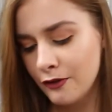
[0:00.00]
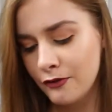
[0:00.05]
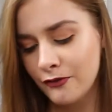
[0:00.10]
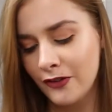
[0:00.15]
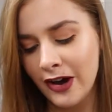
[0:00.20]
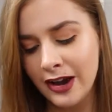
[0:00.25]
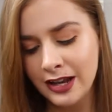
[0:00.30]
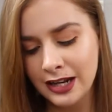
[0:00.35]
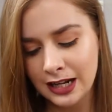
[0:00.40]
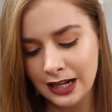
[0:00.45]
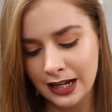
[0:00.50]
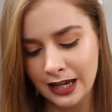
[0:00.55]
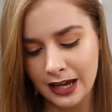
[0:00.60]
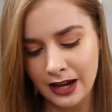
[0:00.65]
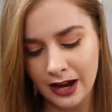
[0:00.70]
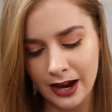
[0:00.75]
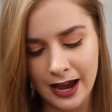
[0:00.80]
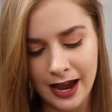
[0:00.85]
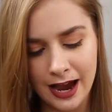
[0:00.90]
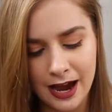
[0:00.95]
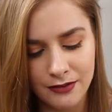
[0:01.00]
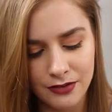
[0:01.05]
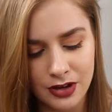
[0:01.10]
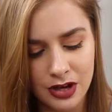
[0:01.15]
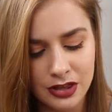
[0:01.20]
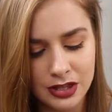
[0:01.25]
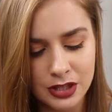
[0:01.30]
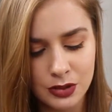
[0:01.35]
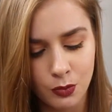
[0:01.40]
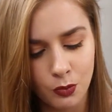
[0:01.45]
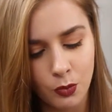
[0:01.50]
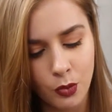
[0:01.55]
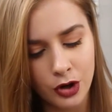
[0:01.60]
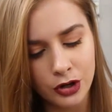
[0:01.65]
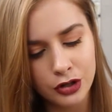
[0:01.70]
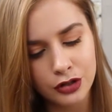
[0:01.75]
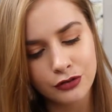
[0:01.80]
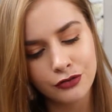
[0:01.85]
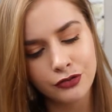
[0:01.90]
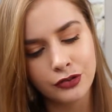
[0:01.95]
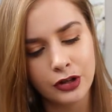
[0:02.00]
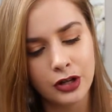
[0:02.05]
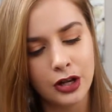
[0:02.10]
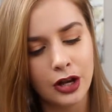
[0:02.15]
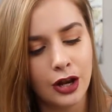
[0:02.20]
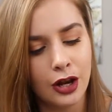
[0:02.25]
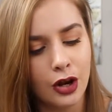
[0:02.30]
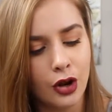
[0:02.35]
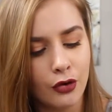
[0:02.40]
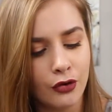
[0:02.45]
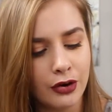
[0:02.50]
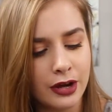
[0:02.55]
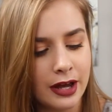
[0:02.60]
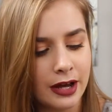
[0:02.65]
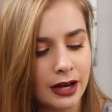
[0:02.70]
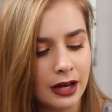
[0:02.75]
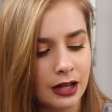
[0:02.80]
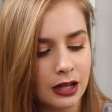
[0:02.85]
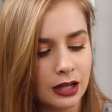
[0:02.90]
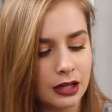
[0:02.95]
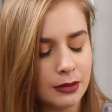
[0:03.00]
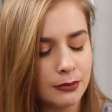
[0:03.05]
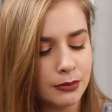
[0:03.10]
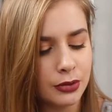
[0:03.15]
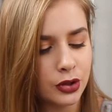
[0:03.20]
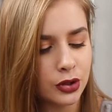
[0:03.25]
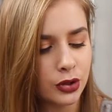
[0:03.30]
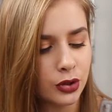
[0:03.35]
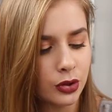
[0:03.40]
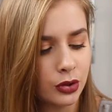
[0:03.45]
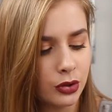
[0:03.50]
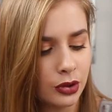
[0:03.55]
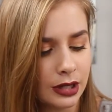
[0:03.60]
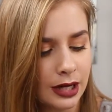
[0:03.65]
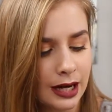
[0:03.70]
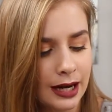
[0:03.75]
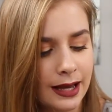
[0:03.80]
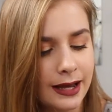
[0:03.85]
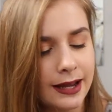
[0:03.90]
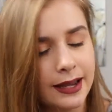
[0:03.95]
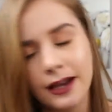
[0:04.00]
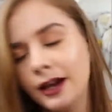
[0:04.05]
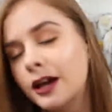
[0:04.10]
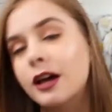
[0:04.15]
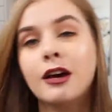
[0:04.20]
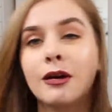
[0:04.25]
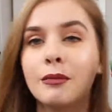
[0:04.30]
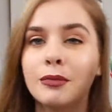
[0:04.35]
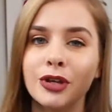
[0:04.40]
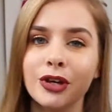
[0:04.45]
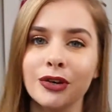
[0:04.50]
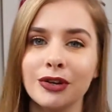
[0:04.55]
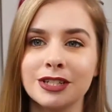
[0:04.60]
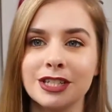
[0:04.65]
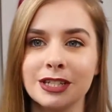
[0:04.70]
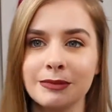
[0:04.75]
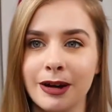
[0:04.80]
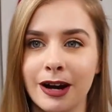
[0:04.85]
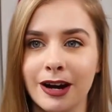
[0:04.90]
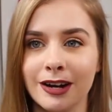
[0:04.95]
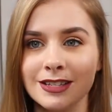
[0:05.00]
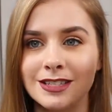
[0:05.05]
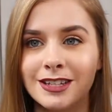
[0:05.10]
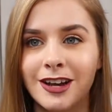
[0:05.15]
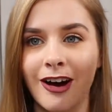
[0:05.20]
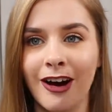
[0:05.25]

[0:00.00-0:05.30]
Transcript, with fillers: Finally, I have this wonderful L'Oreal Pure Clay Purity Mask.